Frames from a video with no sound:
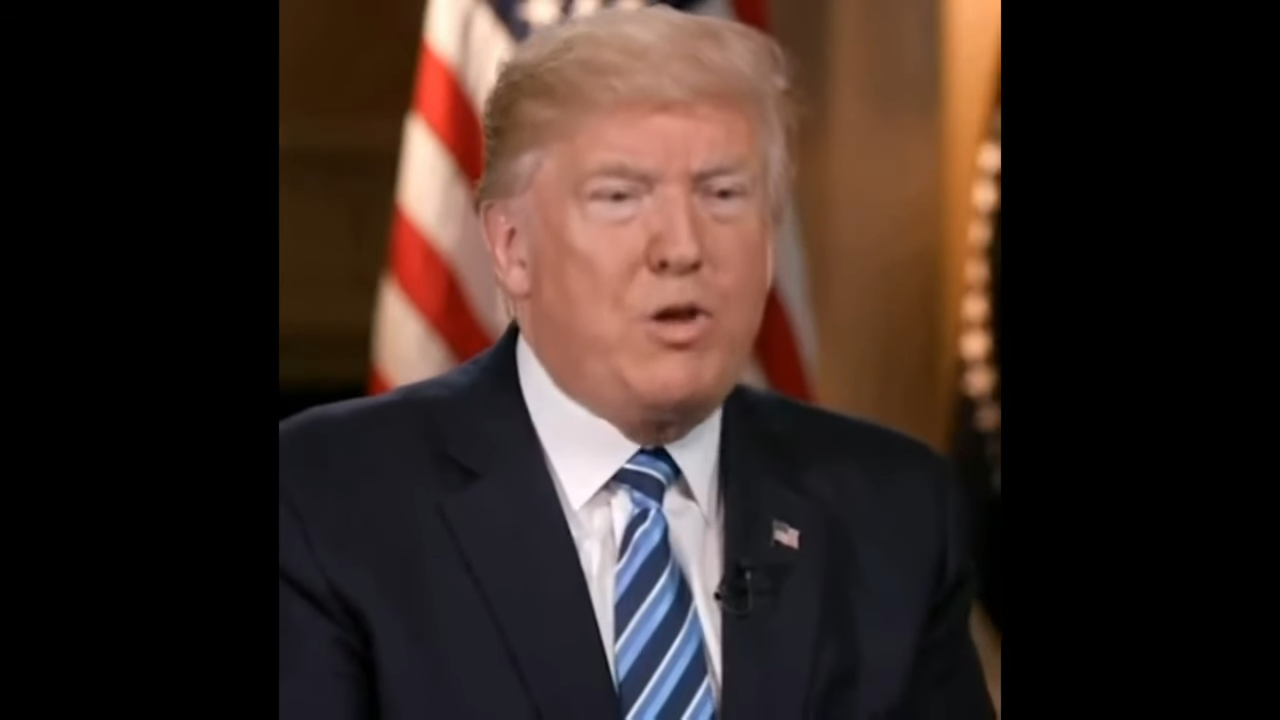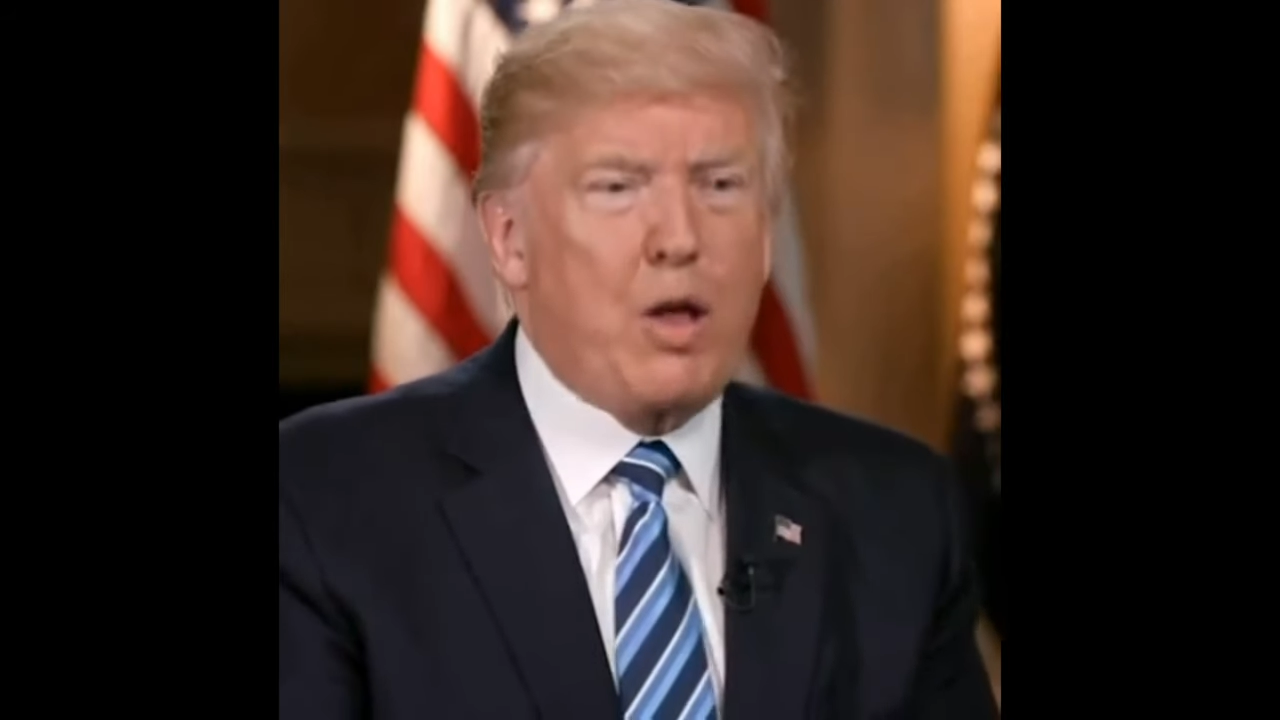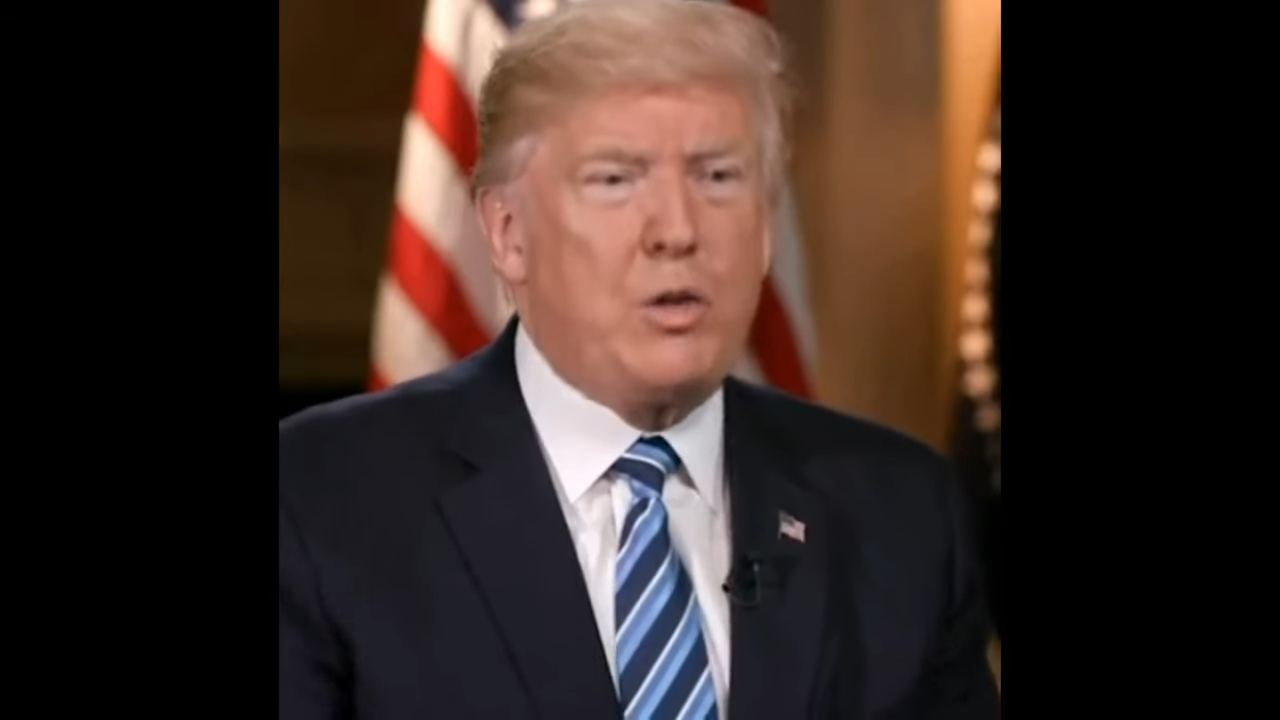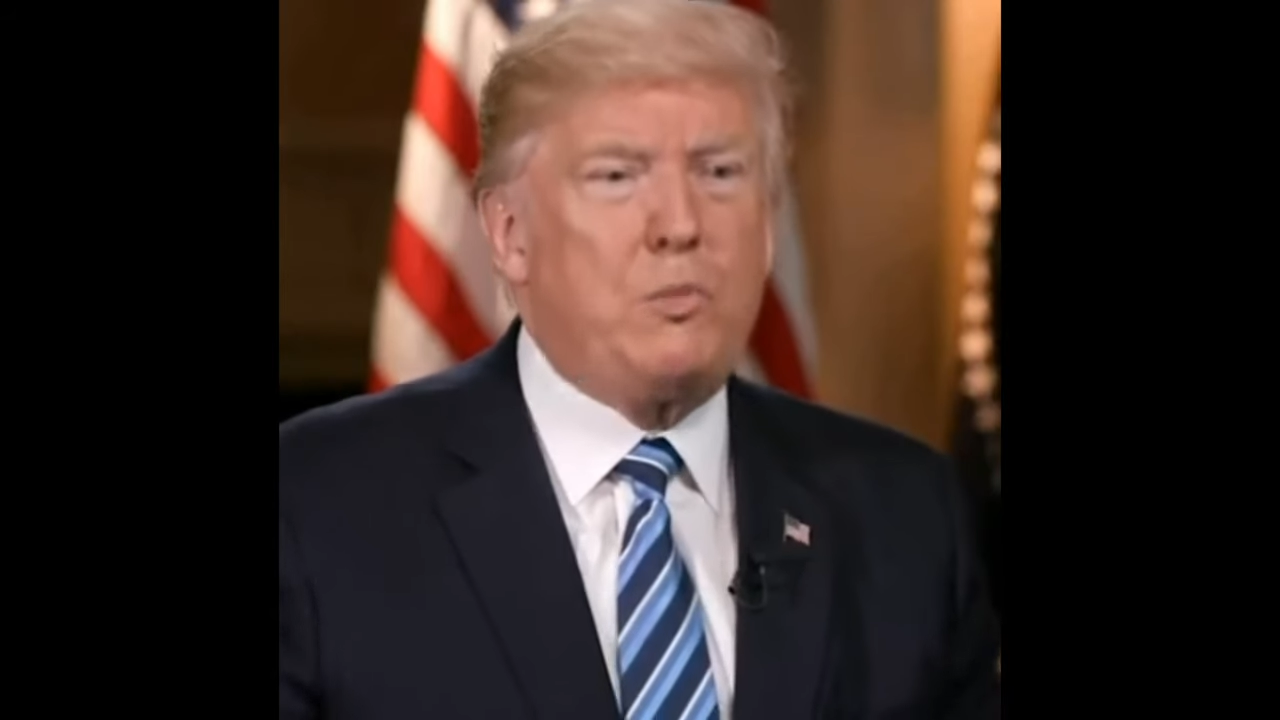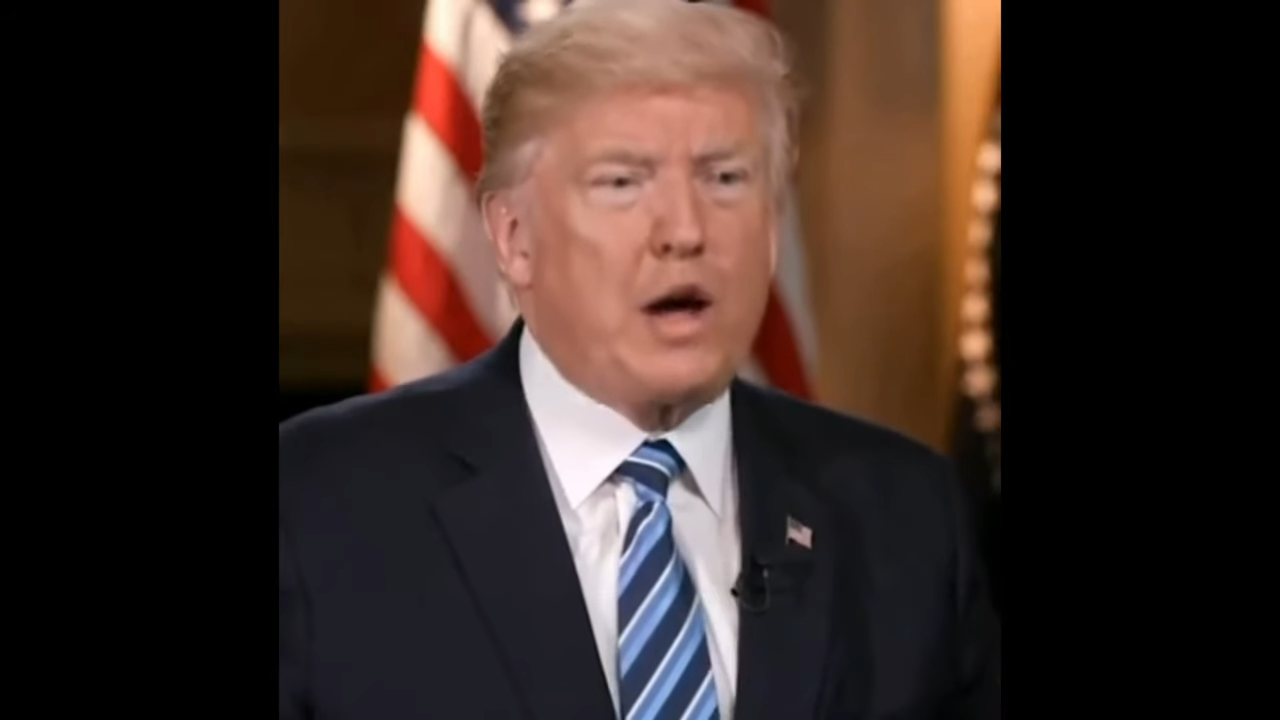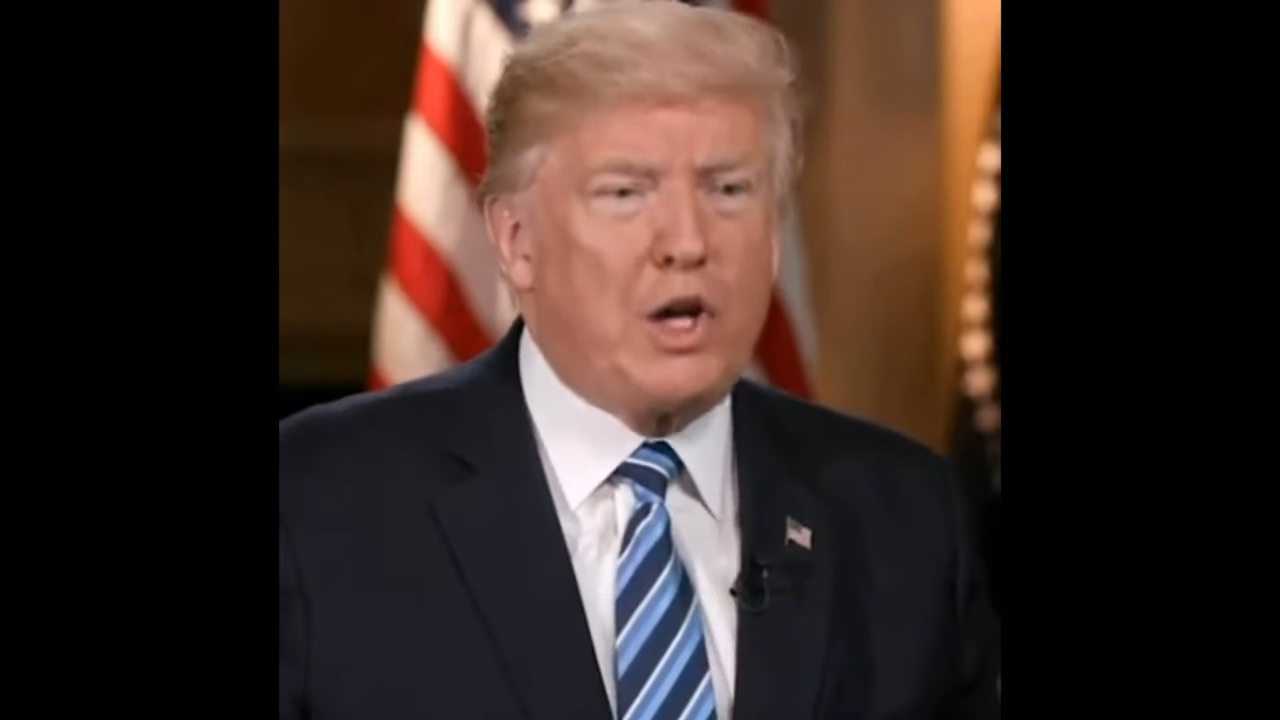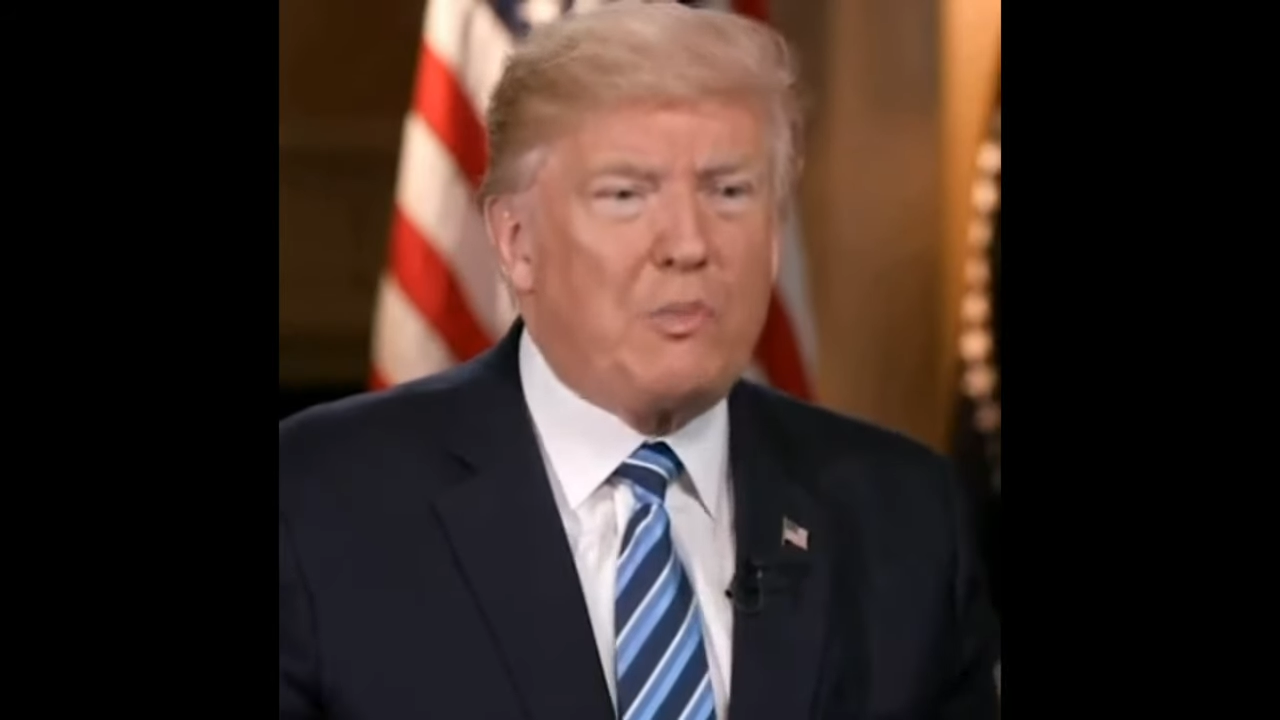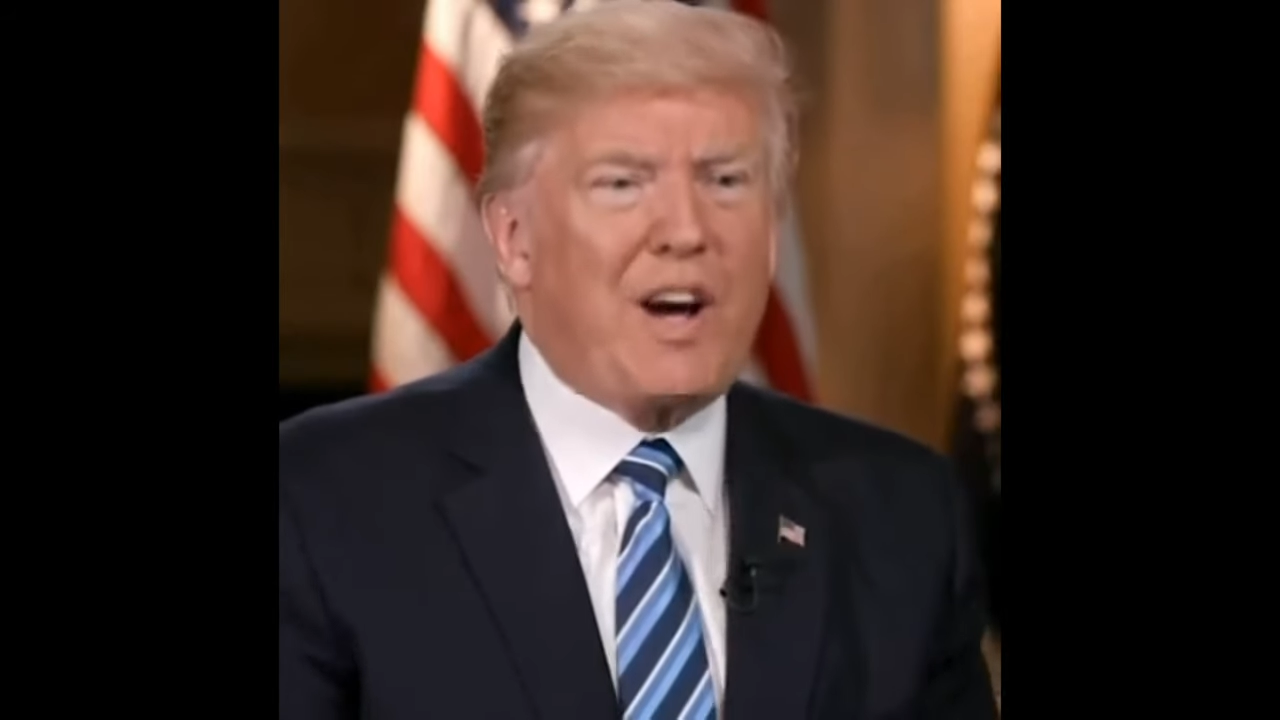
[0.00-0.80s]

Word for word: Trust me, your